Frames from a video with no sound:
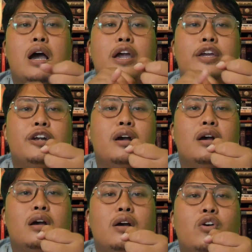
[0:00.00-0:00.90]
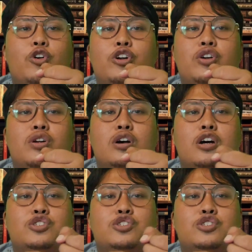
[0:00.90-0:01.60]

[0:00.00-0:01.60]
IRA, or a